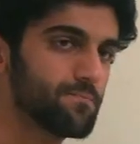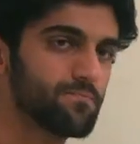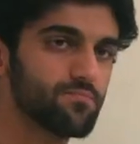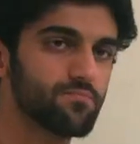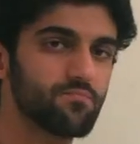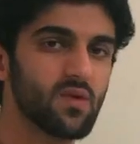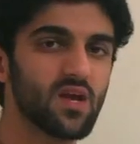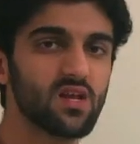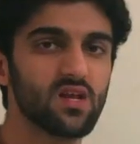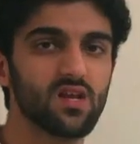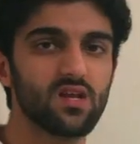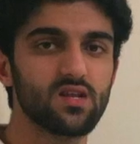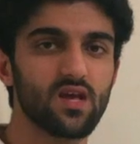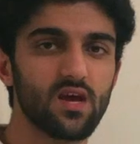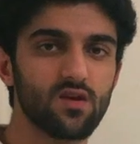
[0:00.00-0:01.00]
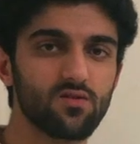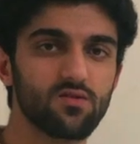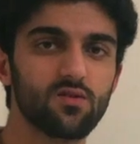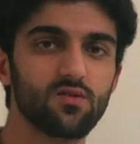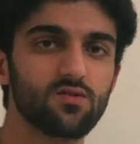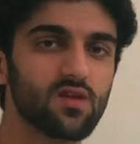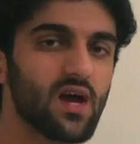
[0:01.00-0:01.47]
mainly in
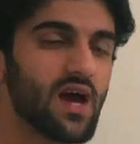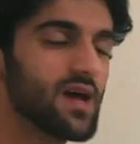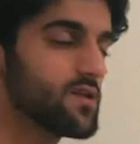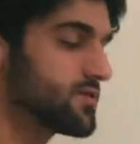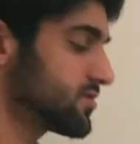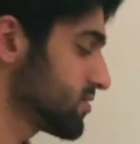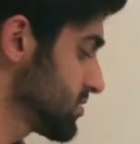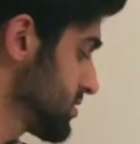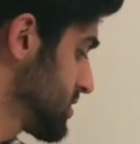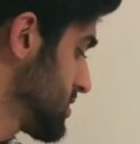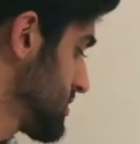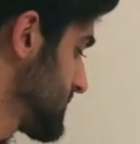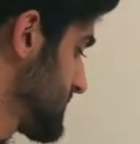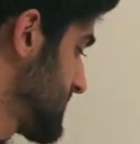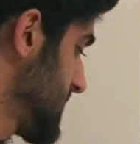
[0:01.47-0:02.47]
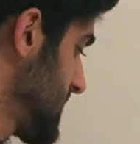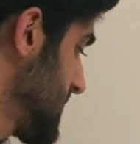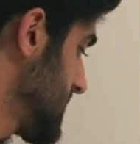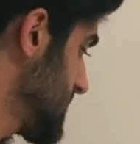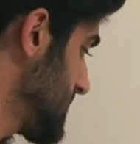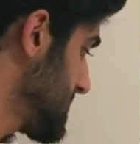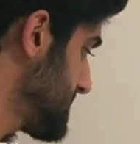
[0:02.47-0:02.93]
Texas. And
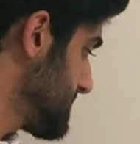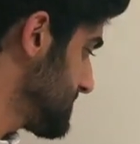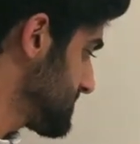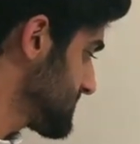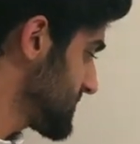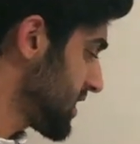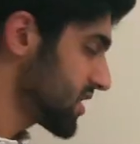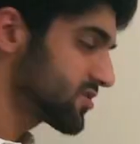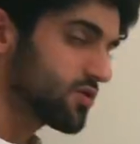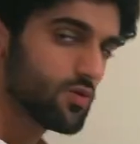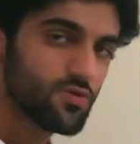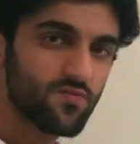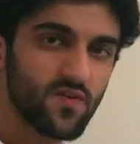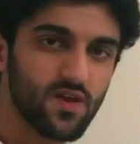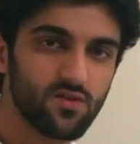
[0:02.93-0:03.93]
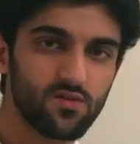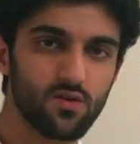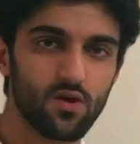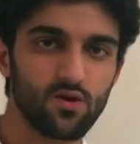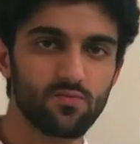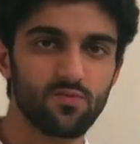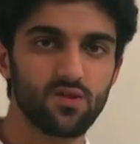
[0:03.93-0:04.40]
I chose this
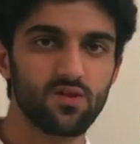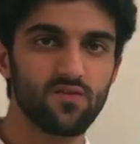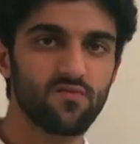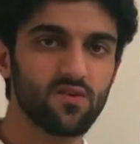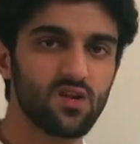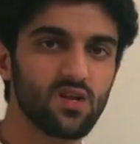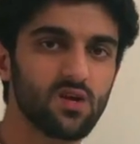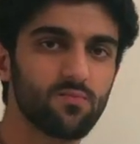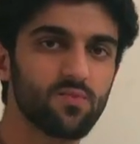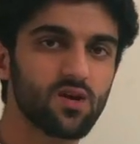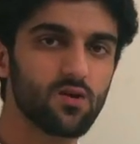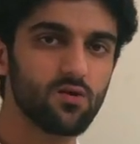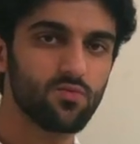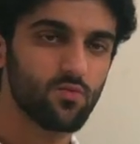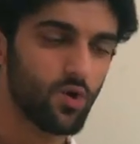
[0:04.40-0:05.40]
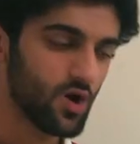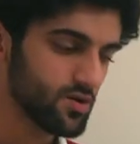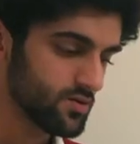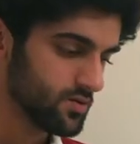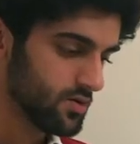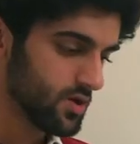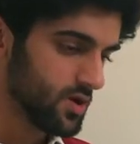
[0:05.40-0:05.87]
stock specifically because
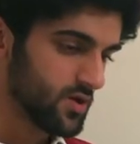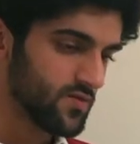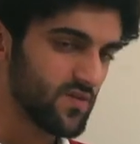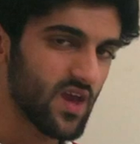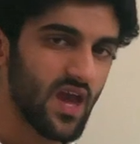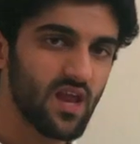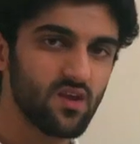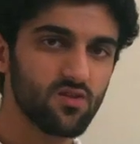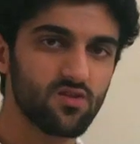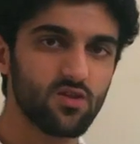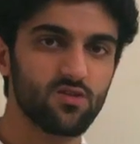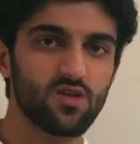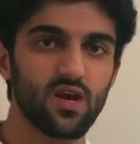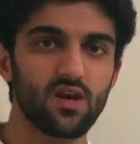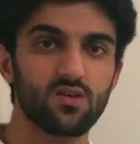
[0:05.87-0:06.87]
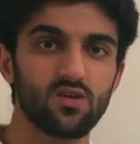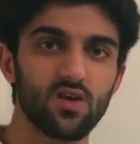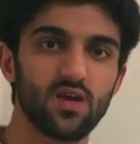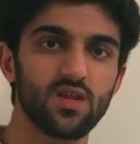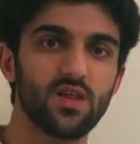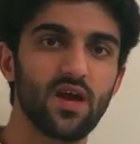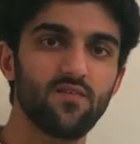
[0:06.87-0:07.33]
one, the energy sector
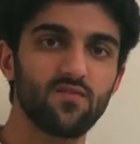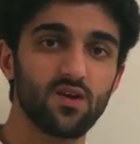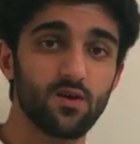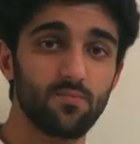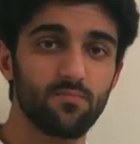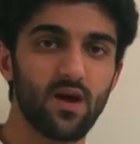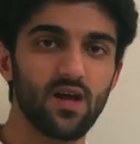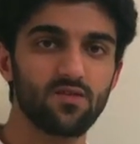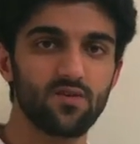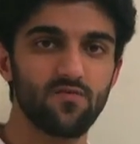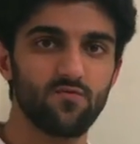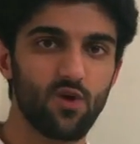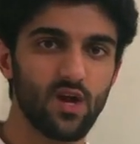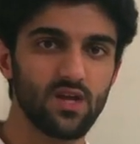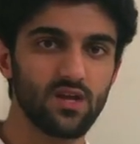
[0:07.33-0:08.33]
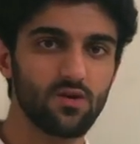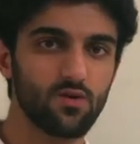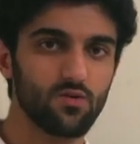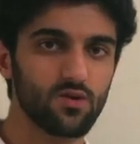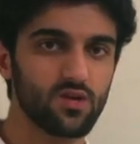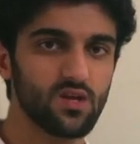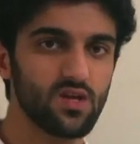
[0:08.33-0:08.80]
is having a massive rally
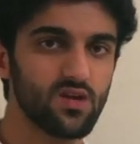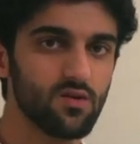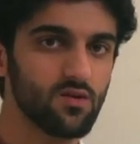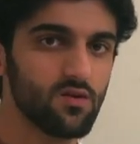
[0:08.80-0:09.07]
currently.